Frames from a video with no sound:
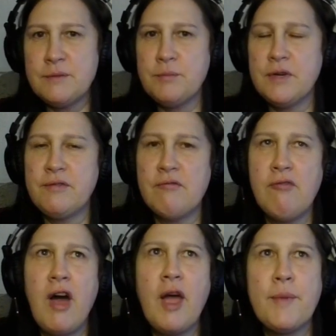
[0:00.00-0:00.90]
perfect
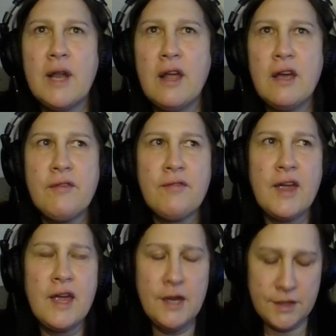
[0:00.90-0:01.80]
rhyme in life.
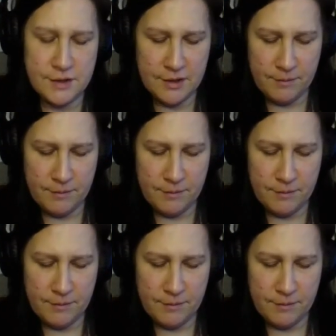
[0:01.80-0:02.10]
And,